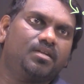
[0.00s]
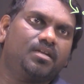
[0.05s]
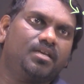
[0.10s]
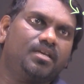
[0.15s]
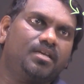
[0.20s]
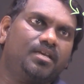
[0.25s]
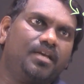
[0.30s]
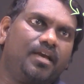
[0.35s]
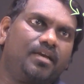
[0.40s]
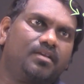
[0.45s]

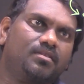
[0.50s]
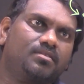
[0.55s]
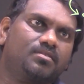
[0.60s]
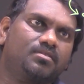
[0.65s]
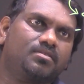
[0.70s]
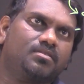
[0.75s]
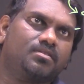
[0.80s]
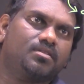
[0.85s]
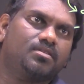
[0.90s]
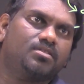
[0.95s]

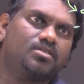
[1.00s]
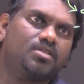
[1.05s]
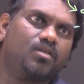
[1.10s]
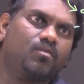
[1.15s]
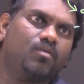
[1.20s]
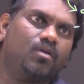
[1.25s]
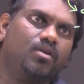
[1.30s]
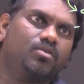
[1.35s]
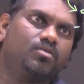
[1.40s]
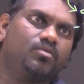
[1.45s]
dx is
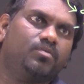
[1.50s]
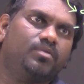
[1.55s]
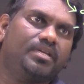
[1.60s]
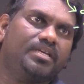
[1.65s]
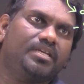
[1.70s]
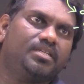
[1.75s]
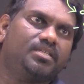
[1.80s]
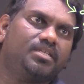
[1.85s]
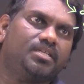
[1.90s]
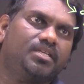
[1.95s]
equal to
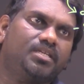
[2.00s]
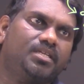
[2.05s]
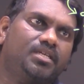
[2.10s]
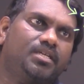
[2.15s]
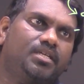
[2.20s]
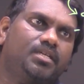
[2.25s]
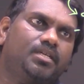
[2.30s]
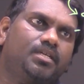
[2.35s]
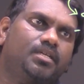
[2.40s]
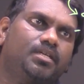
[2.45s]

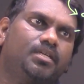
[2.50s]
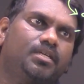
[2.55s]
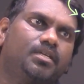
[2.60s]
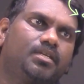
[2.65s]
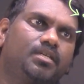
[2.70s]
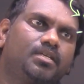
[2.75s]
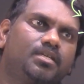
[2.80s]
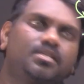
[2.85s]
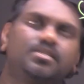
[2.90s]
dt.